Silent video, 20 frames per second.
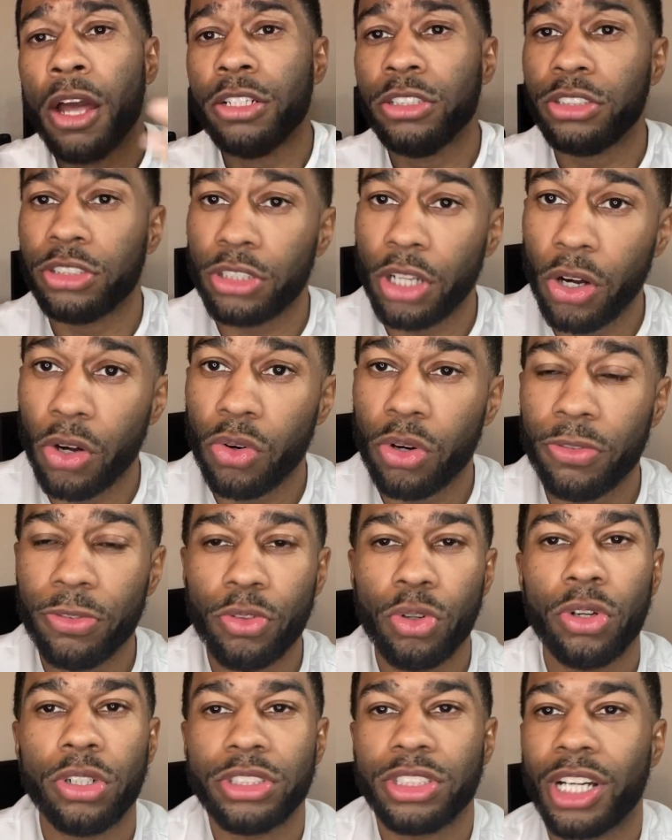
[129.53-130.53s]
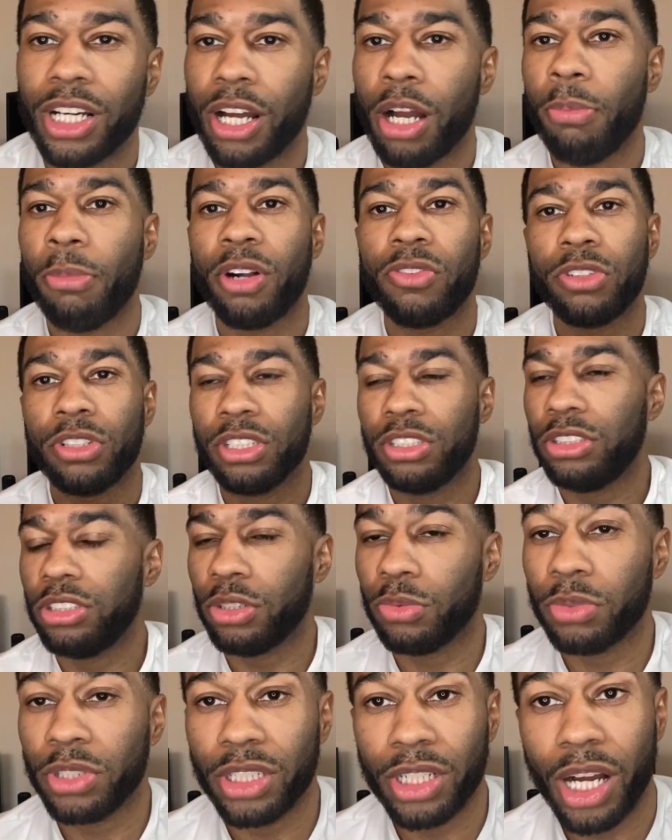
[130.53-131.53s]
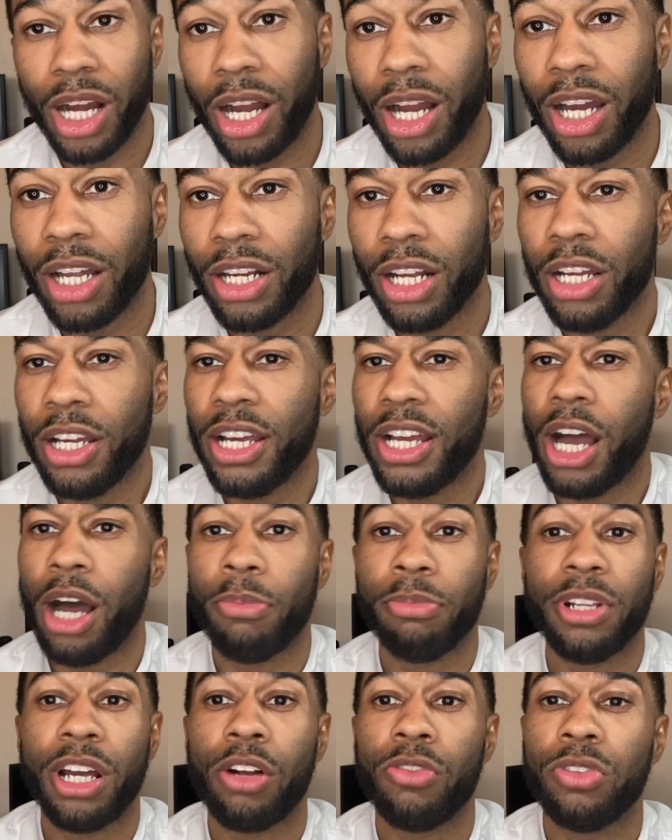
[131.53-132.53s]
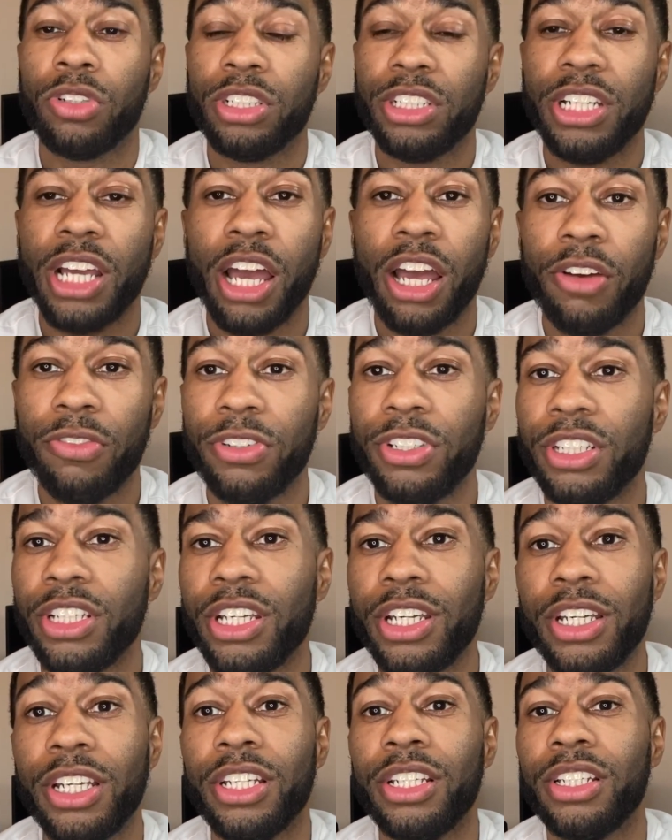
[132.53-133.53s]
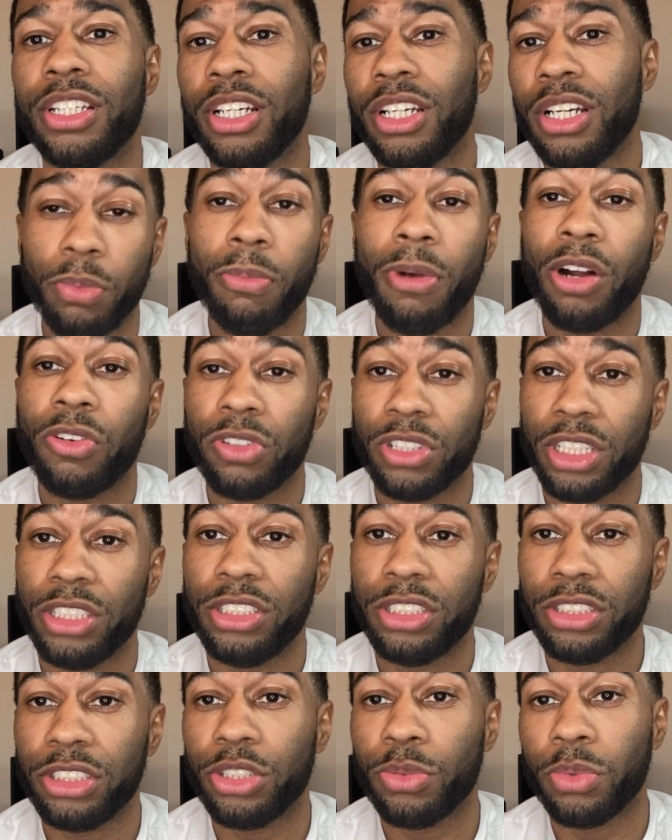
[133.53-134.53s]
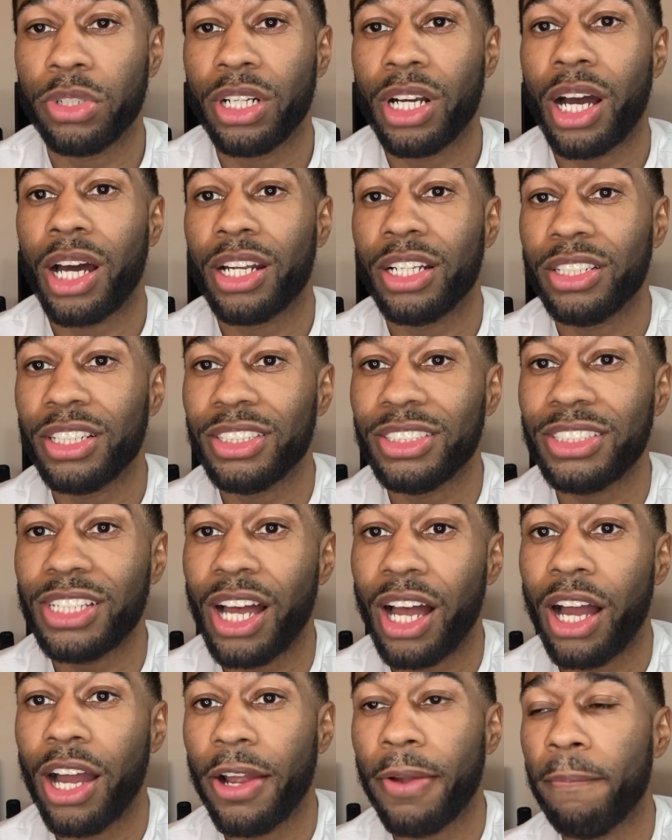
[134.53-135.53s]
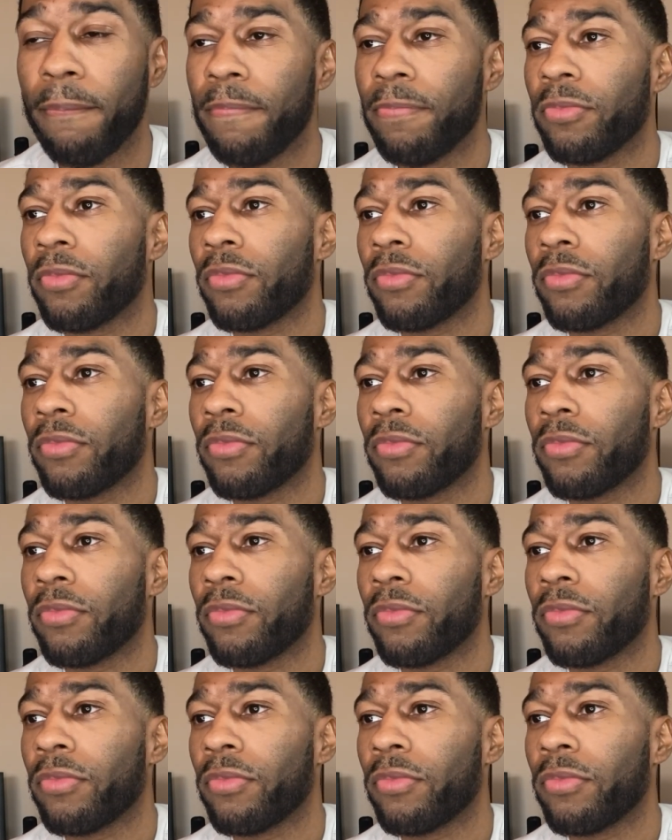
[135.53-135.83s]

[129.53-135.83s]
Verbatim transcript: So, of course, I got my relationship with God. I'm not really heavy in my relationship with God at the time.